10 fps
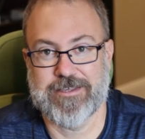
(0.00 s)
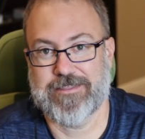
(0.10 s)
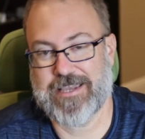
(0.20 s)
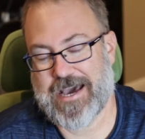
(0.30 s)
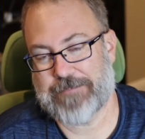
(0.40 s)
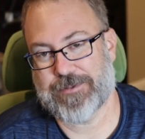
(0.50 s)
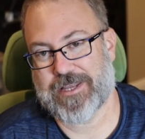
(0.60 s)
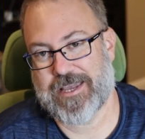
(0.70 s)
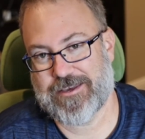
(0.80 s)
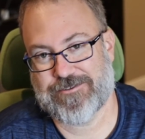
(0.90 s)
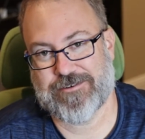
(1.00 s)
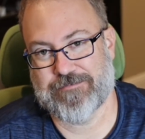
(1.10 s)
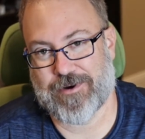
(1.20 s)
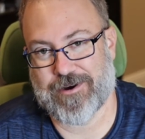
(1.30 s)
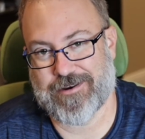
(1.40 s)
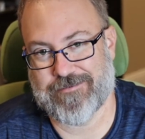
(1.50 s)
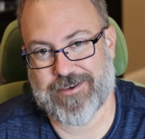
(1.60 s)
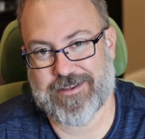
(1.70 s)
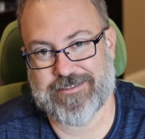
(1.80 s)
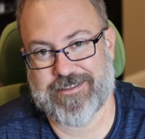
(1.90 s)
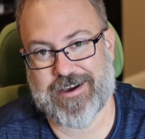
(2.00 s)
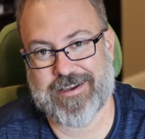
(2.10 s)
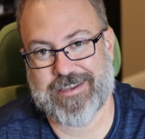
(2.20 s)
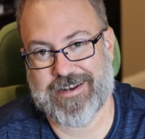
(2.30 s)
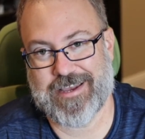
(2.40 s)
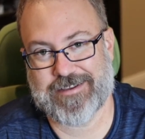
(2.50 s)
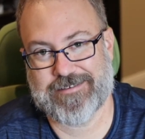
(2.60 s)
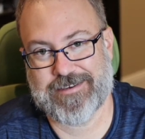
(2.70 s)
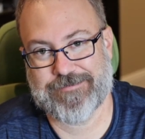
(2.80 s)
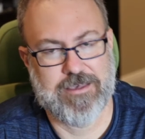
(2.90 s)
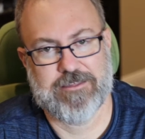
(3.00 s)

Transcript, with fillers: The application part of it is not connecting.